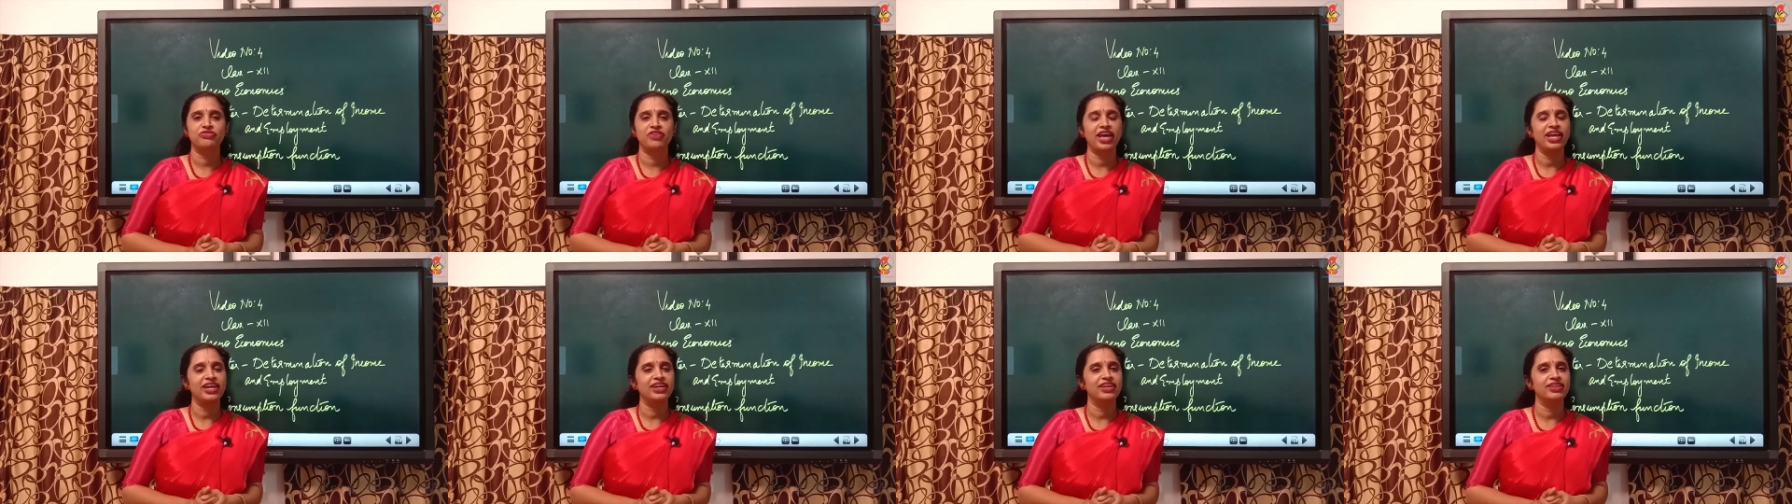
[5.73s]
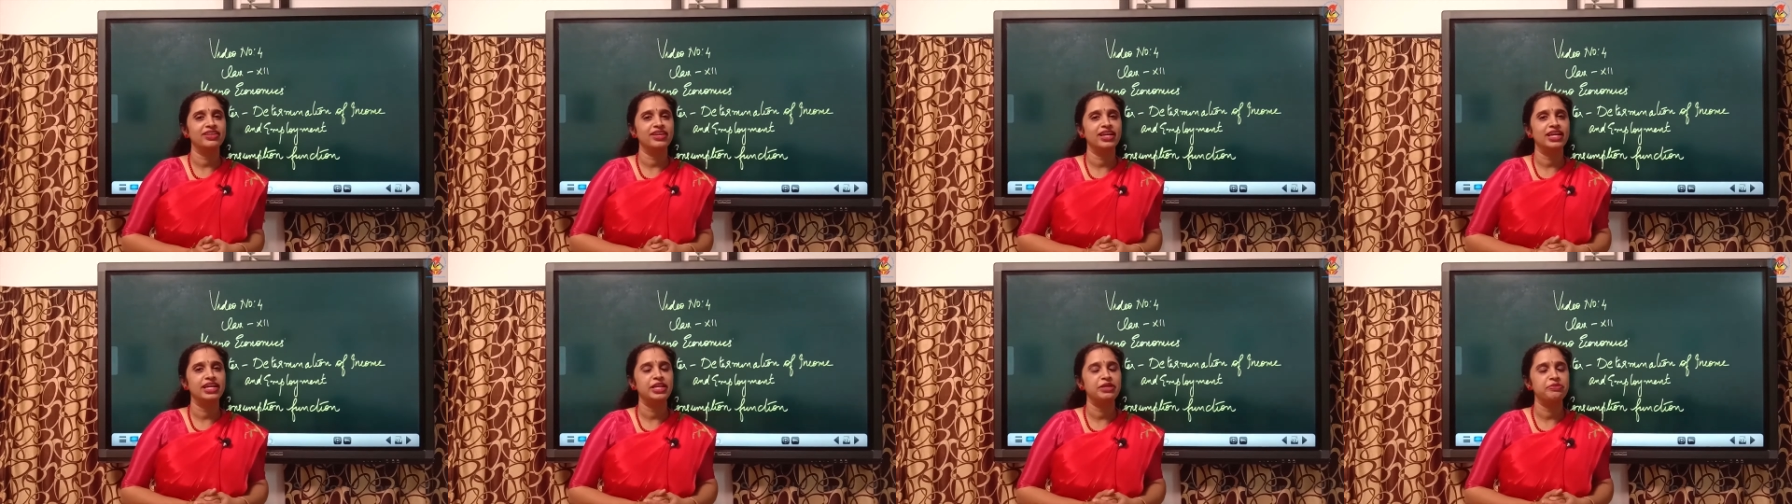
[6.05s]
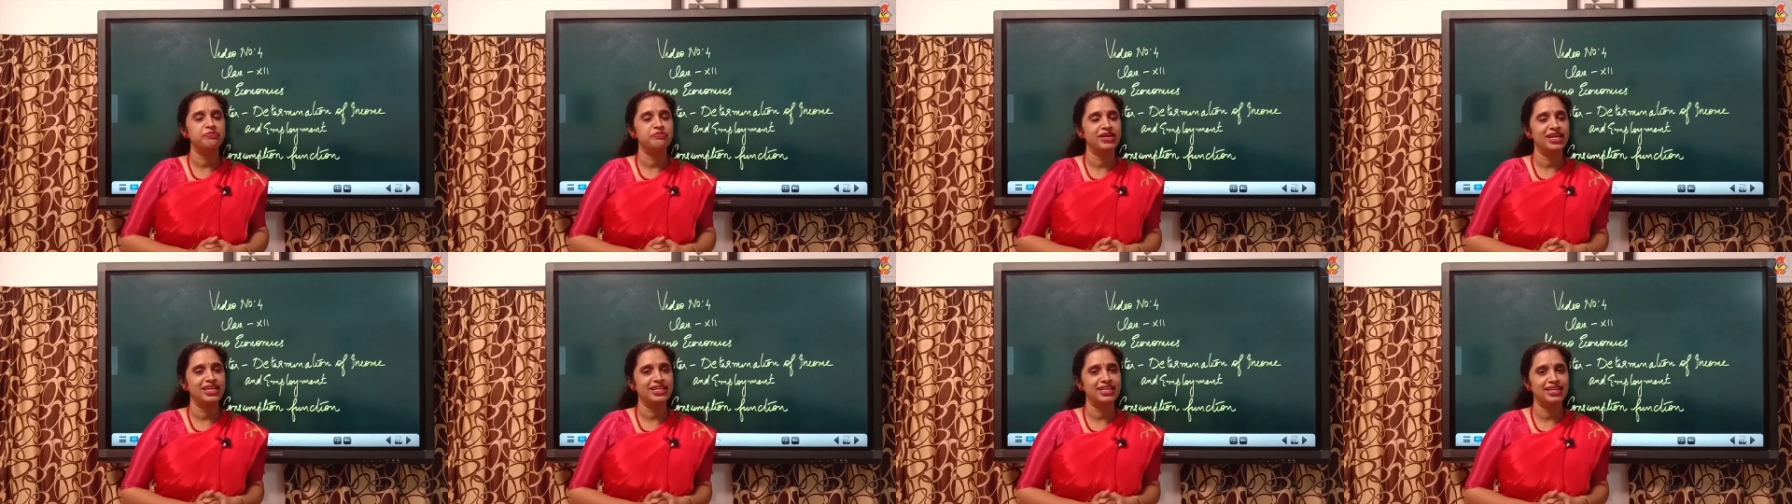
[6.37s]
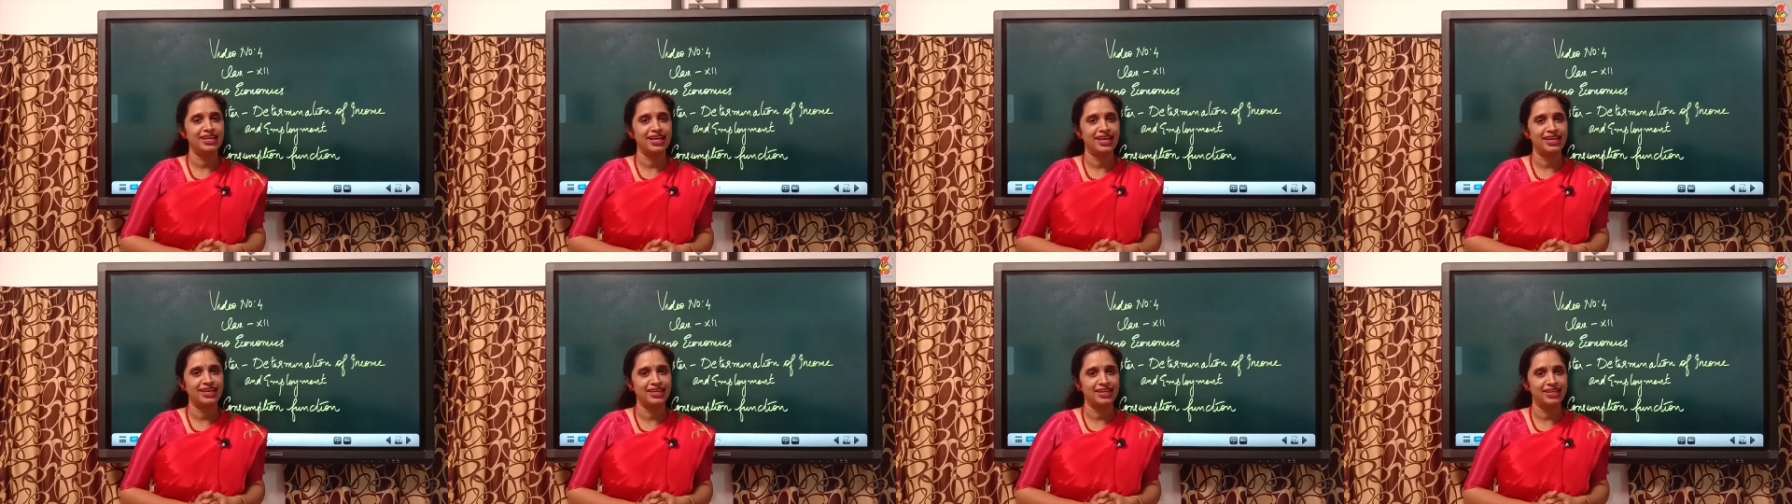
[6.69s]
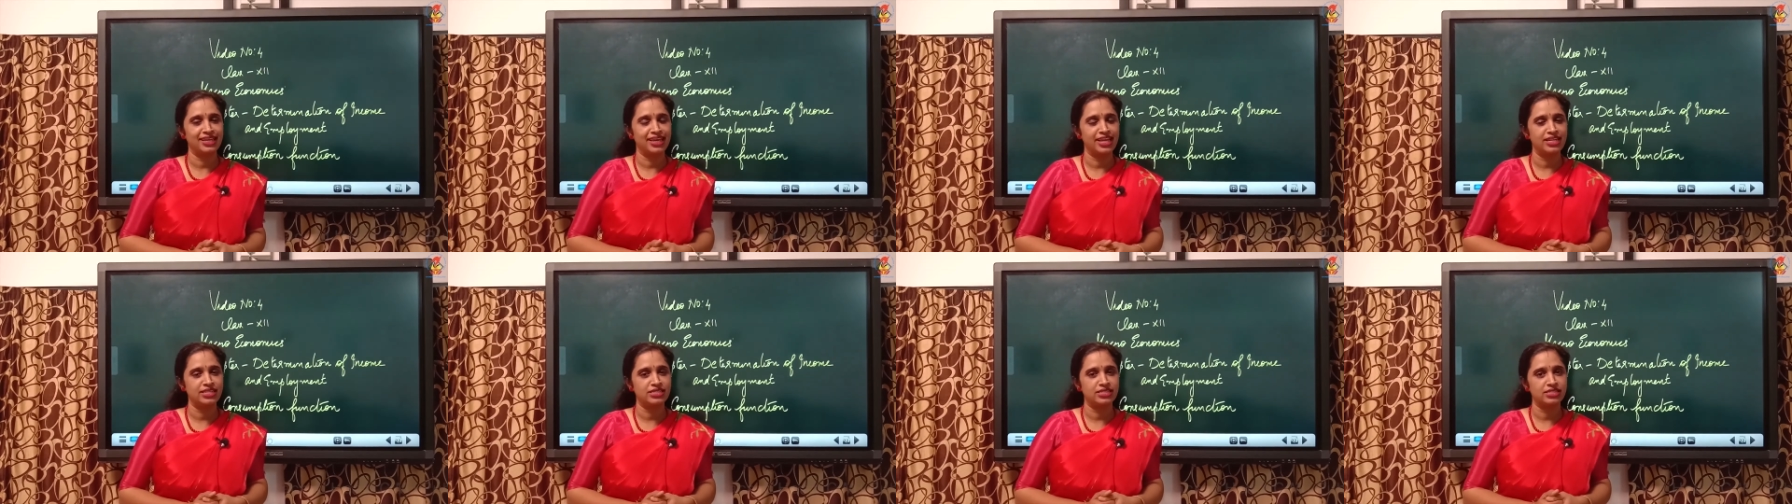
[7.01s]
aggregate demand and
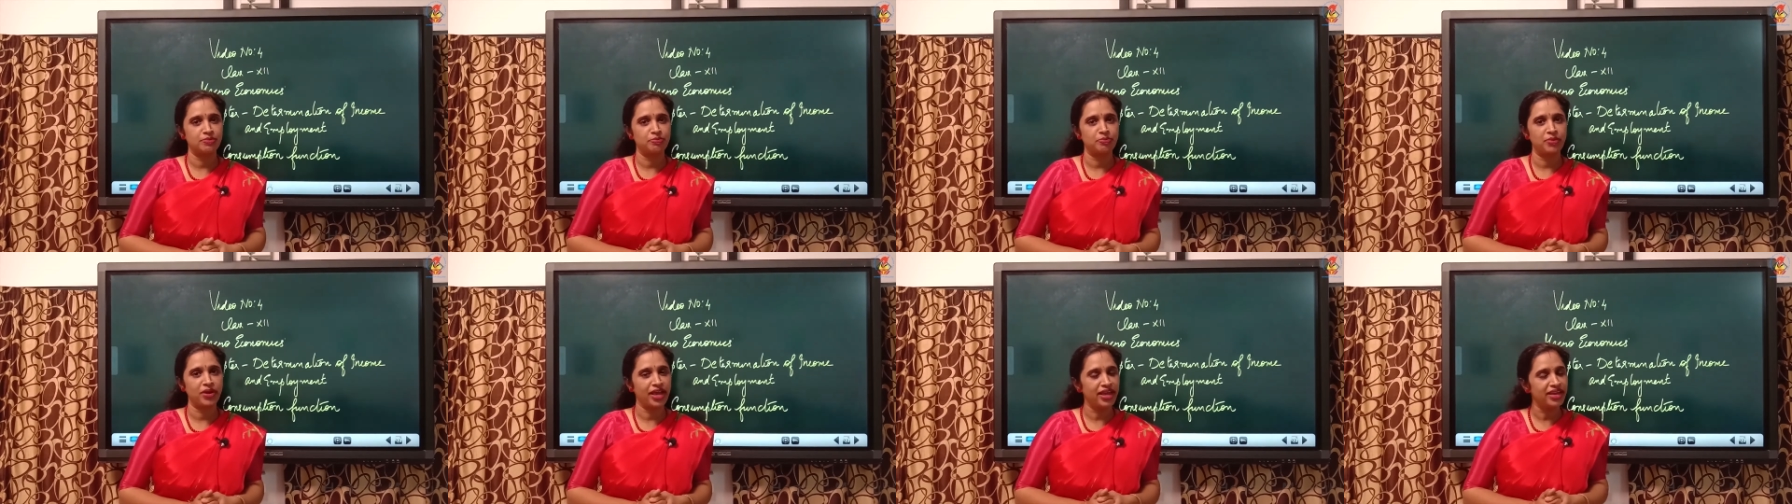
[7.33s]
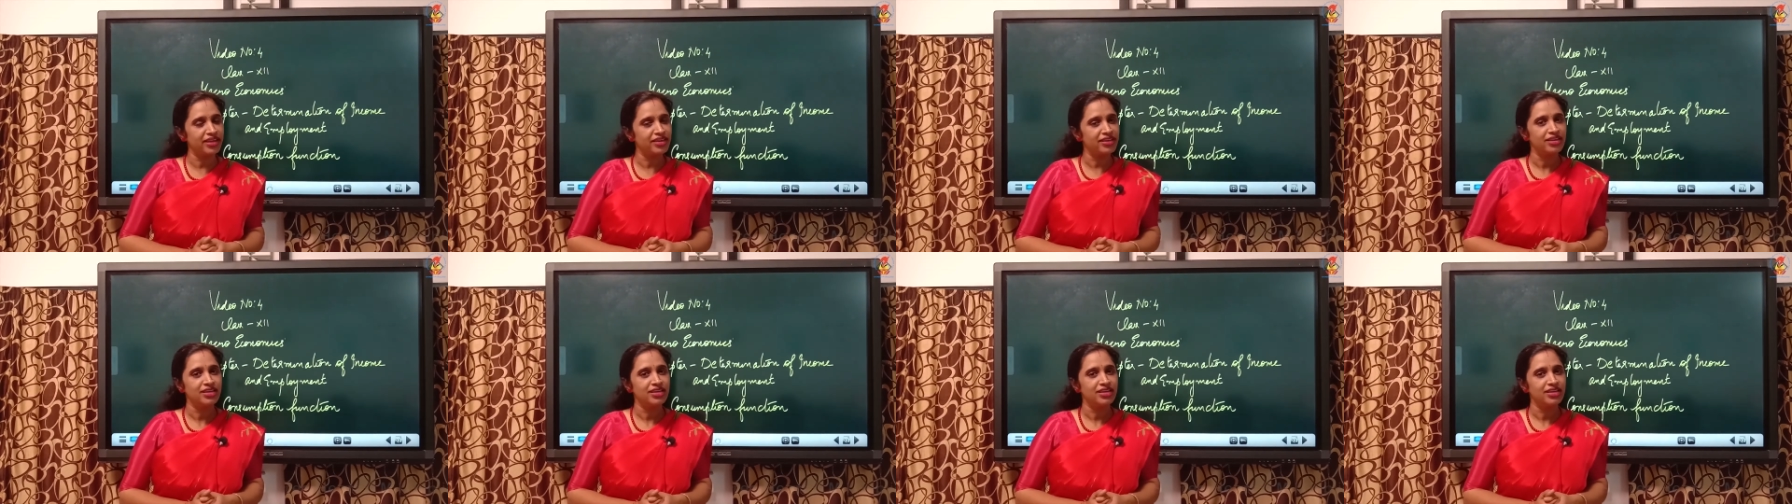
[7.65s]
aggregate supply